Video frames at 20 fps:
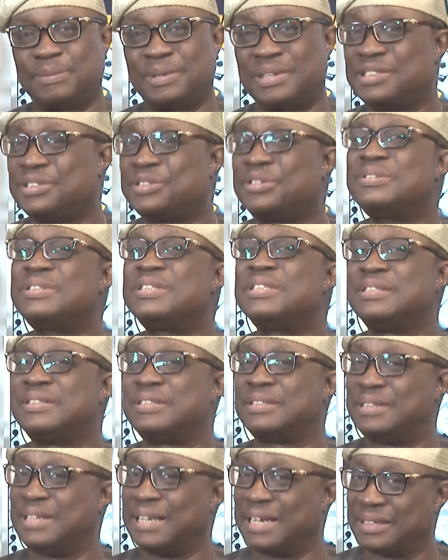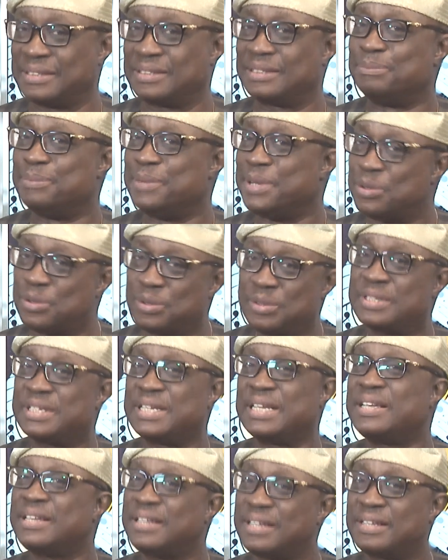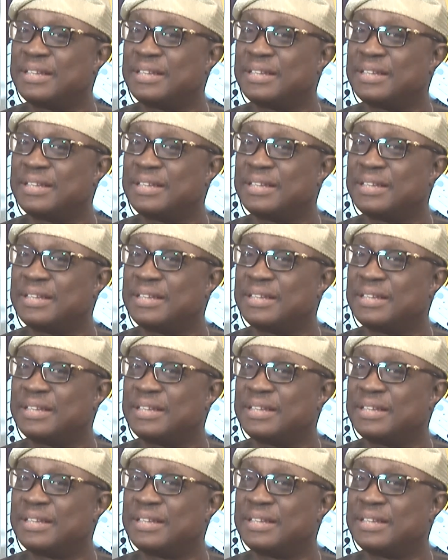but the truth is that music,